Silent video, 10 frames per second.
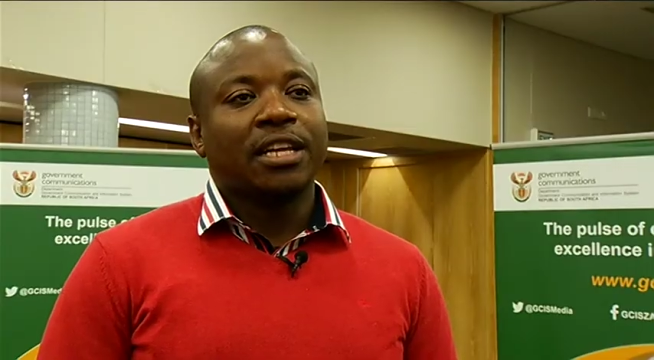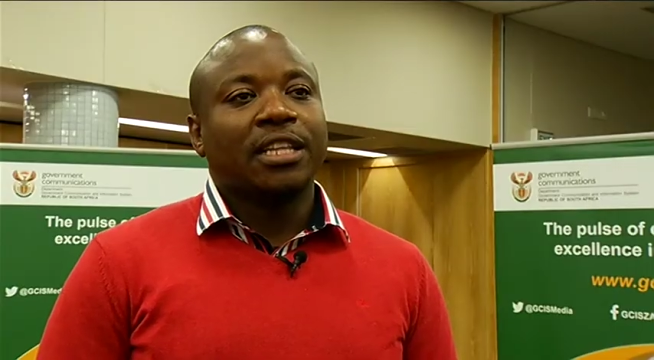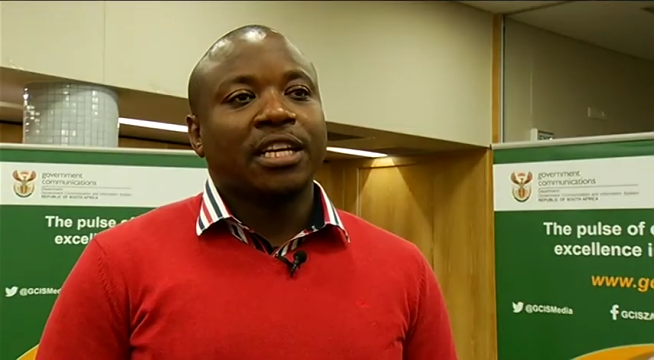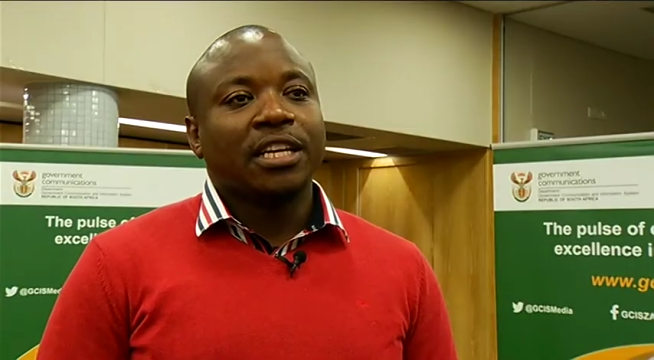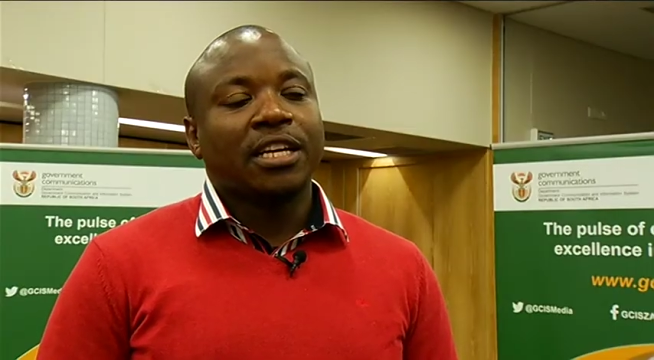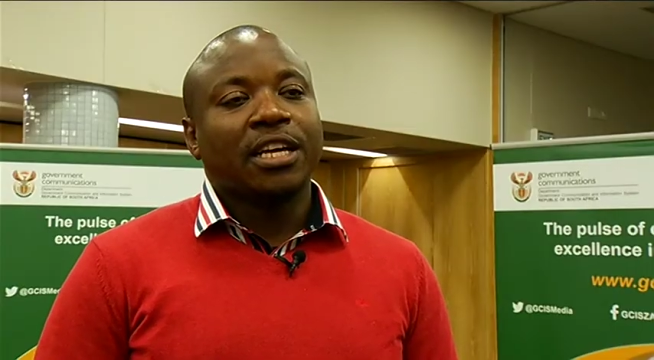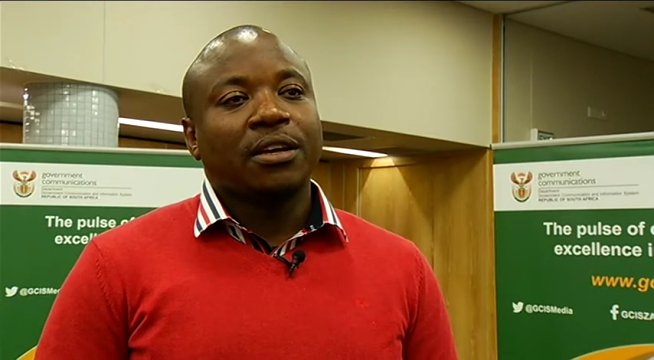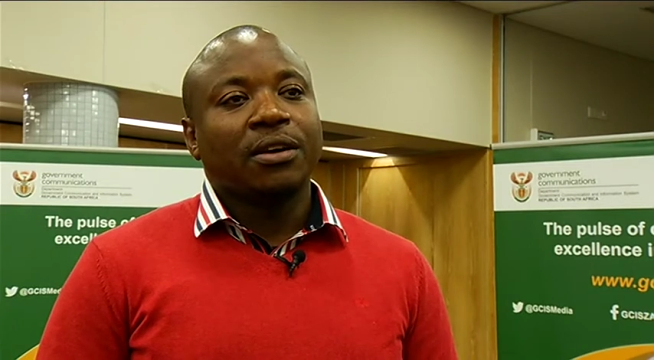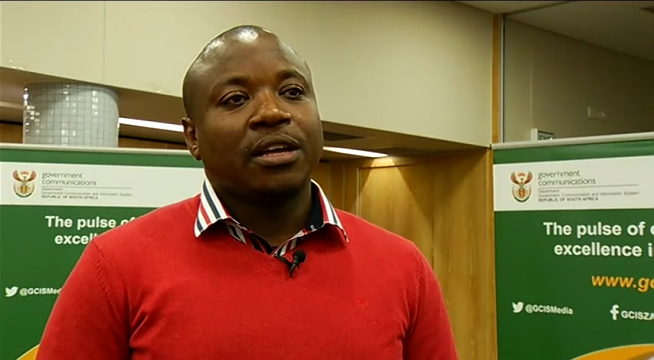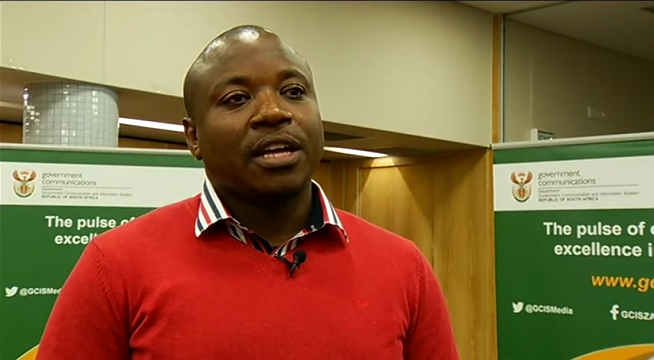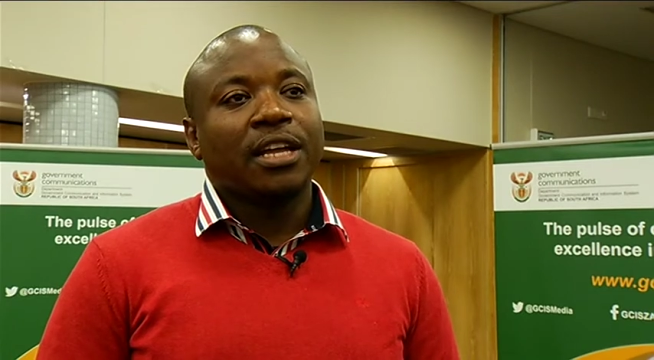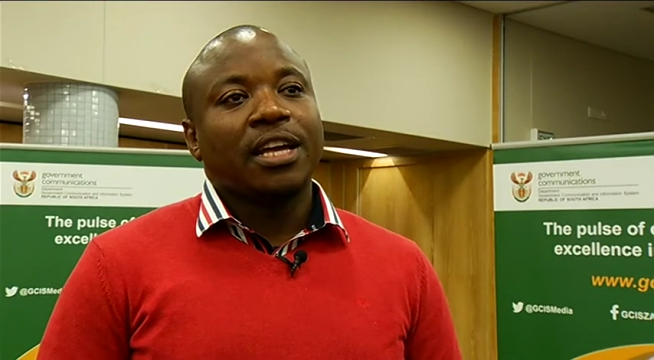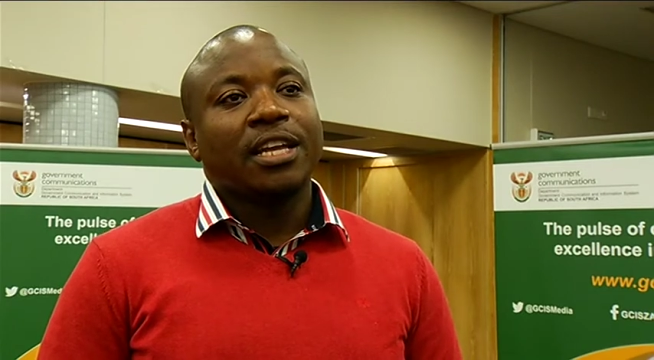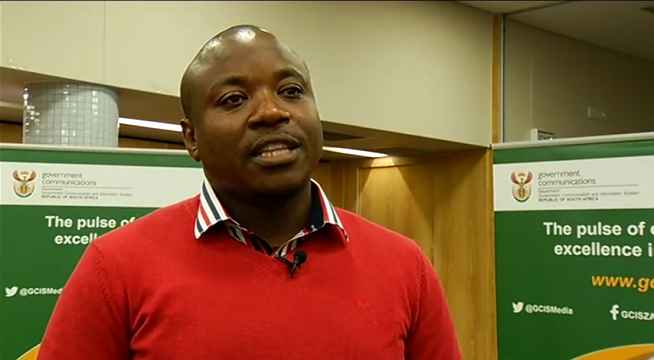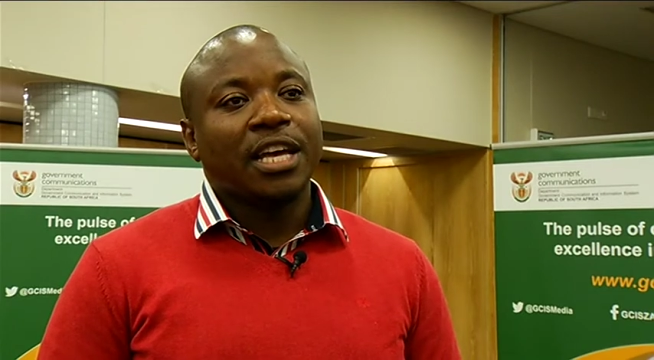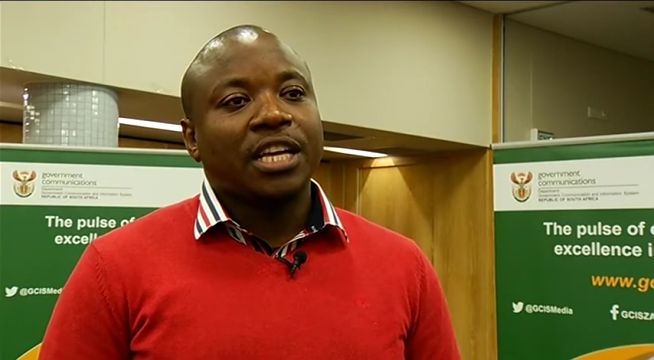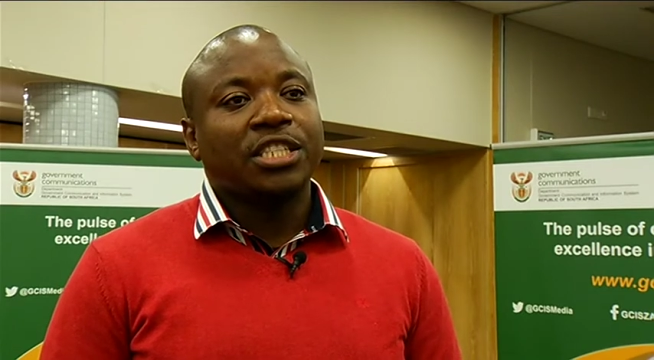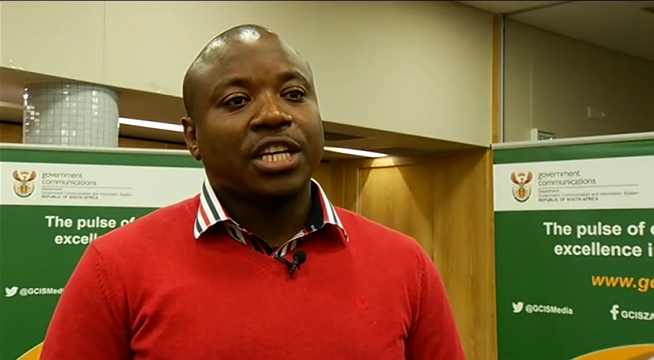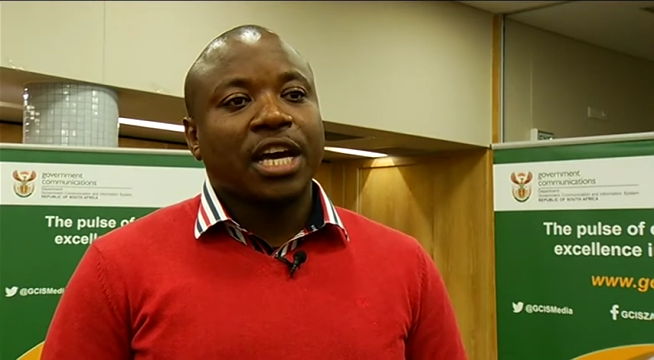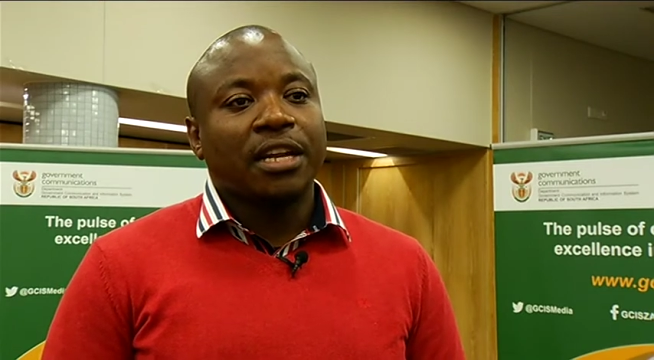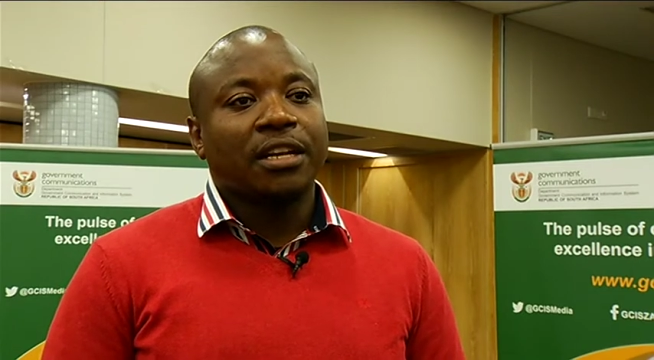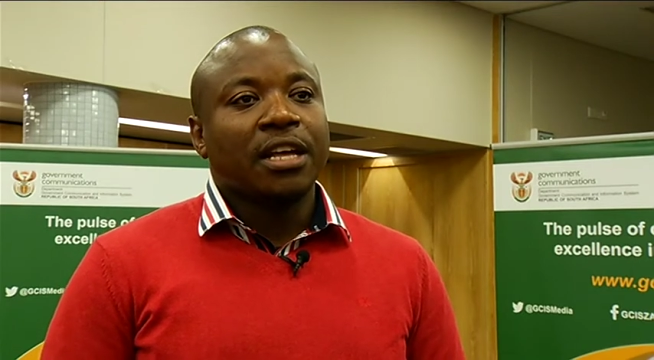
at the, uh, uh at the HR,